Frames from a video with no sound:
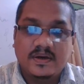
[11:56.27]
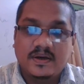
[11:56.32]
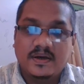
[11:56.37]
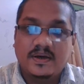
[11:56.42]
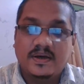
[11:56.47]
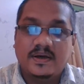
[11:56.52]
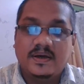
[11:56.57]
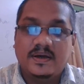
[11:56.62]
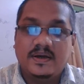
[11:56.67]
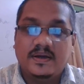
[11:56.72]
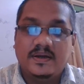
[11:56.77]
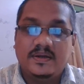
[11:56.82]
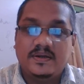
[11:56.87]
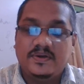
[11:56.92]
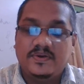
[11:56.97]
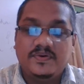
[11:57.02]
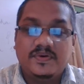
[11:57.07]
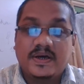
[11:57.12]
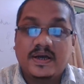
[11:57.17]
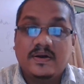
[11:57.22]

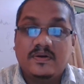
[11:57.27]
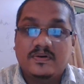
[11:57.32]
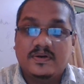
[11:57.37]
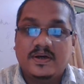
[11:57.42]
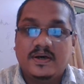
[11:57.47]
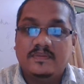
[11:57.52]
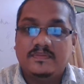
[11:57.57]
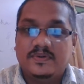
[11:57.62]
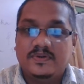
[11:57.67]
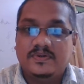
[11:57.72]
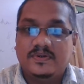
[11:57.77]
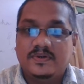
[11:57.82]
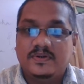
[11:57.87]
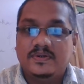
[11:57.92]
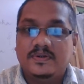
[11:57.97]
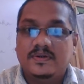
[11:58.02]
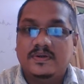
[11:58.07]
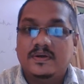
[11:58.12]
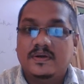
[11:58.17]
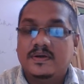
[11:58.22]
You cannot come to
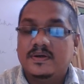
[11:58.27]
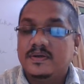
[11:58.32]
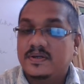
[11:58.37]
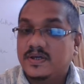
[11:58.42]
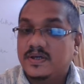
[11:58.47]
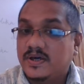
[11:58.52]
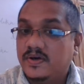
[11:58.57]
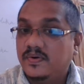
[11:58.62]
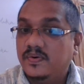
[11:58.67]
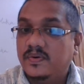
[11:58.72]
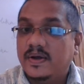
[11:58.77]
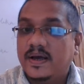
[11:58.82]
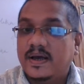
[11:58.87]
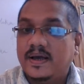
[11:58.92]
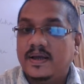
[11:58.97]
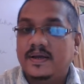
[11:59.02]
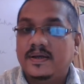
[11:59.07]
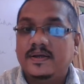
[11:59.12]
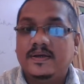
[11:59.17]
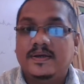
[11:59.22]
the school
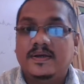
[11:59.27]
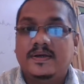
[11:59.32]
and